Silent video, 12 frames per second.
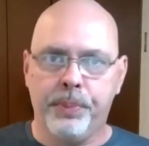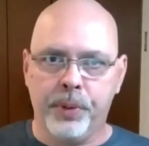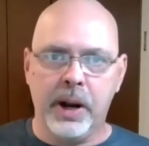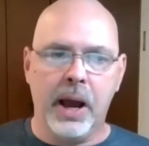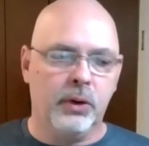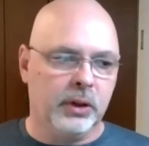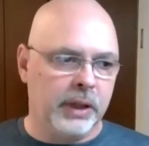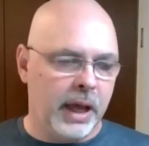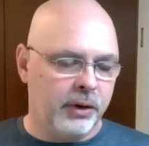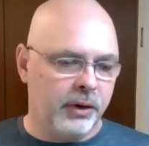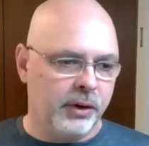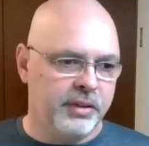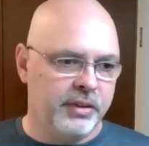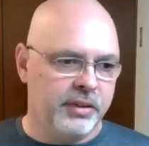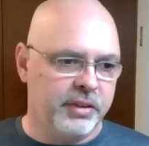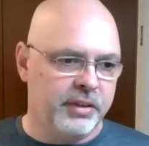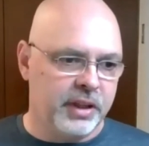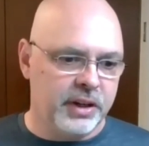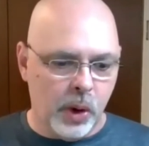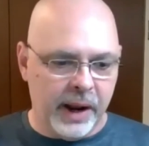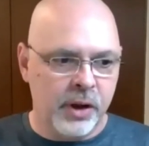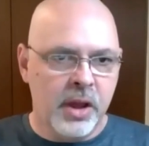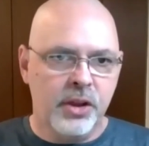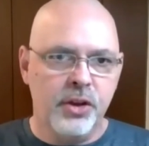print out a letter and send it or
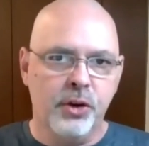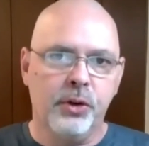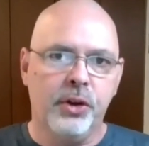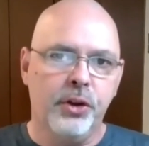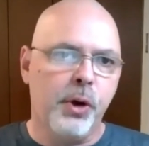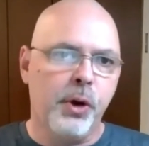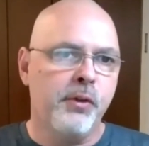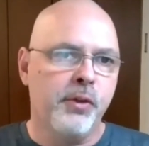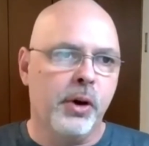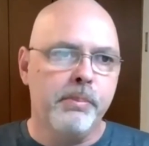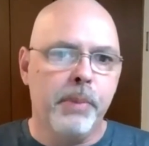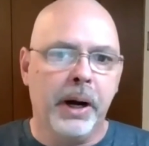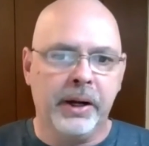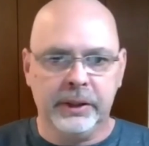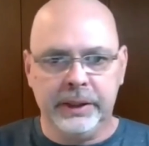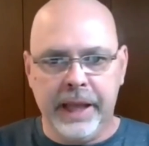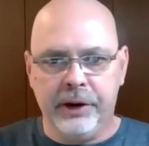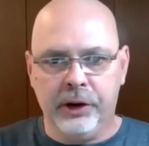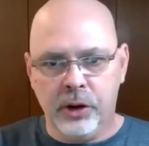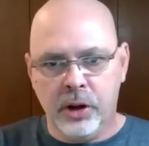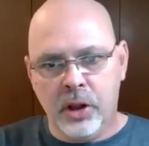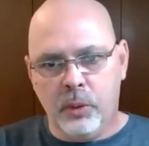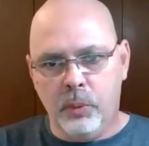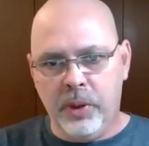whatever, you're over $1 a letter
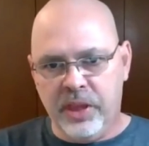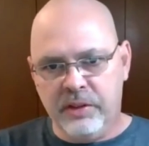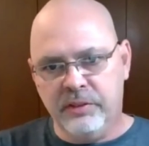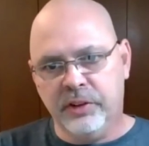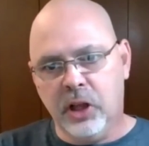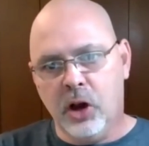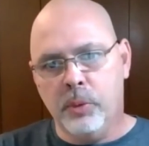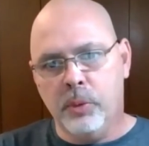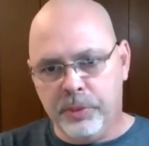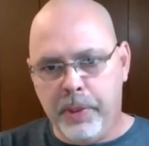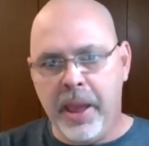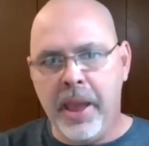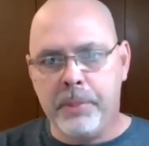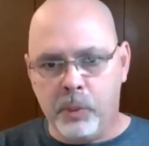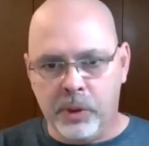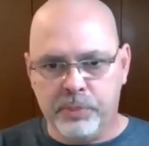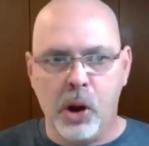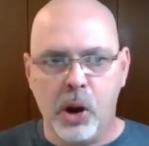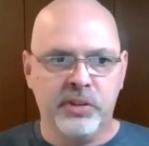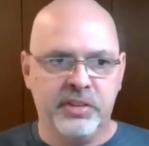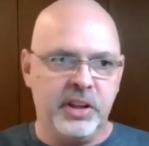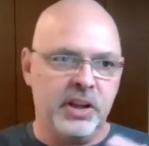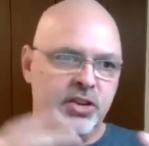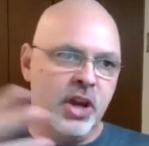with envelope, with paper, with
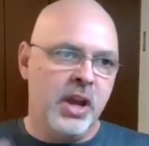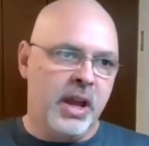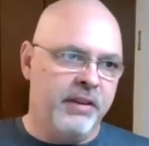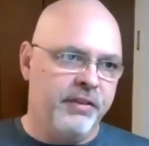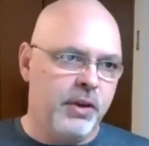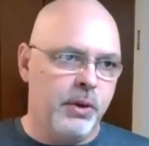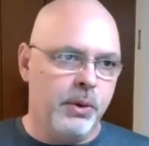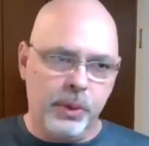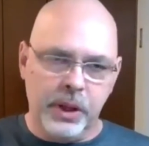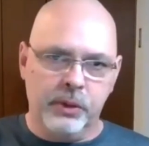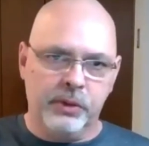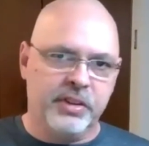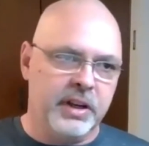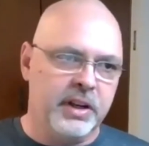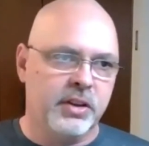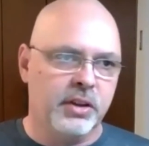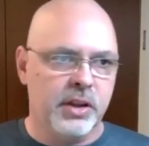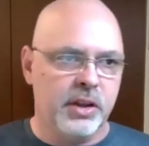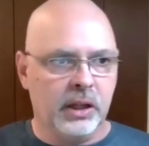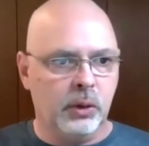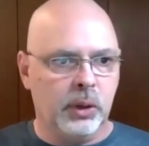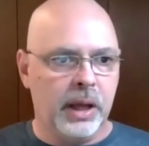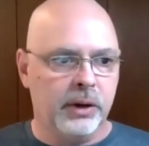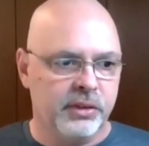postage. Mm-hmm. If you send it to
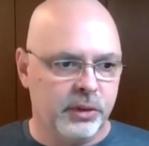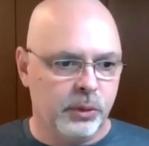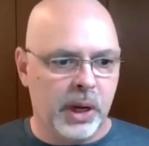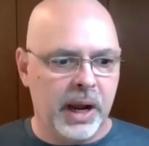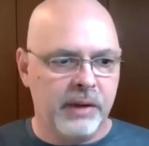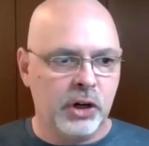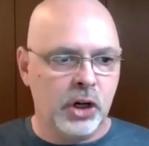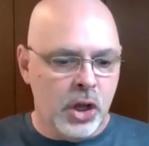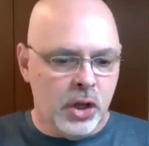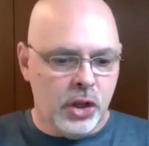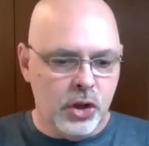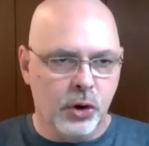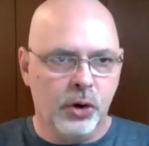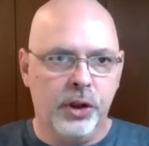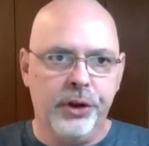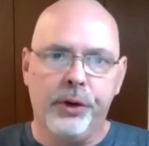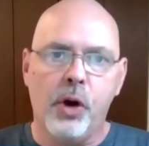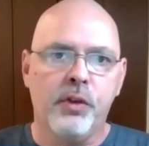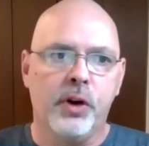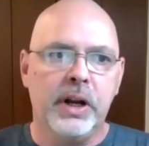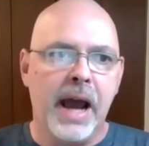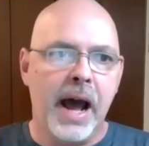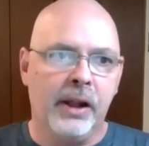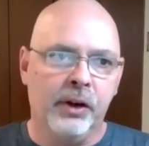yellow letters or whatever, you're over
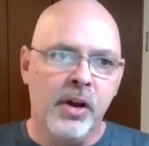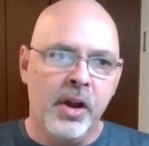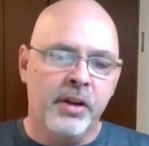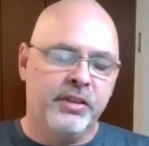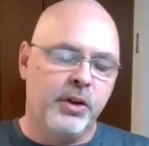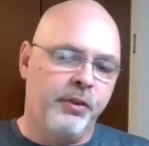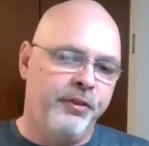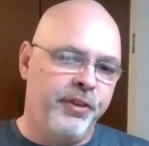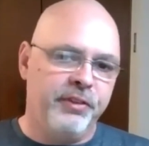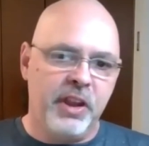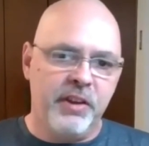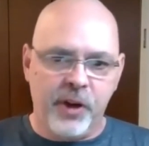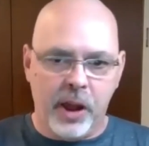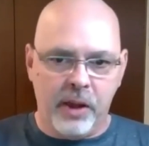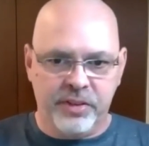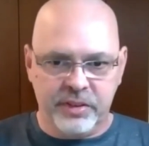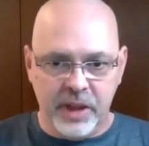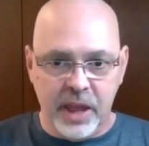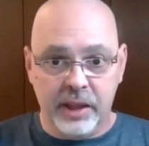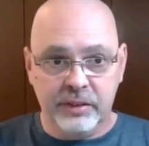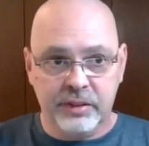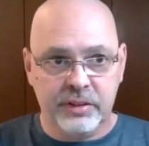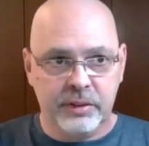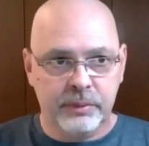$1. So 55
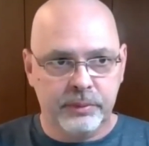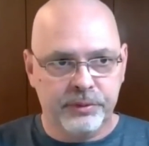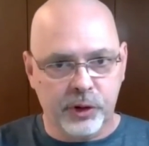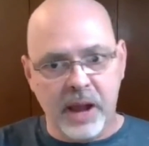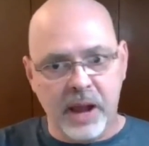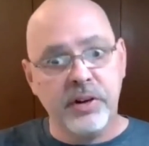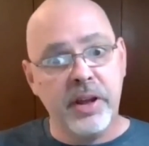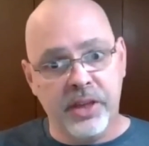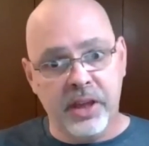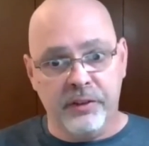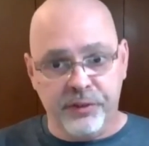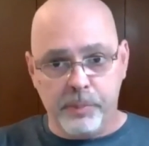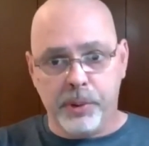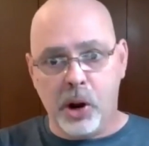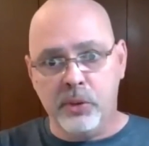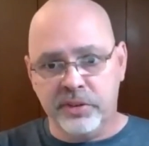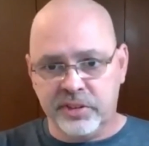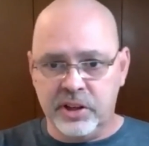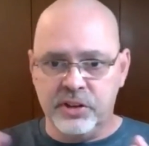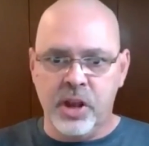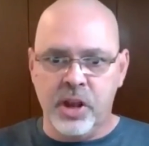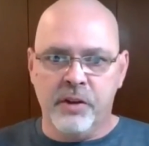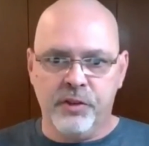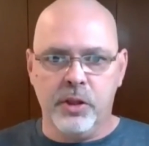cents for everything, for postage,
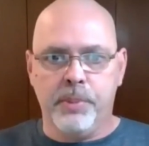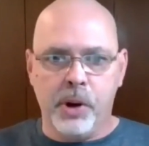for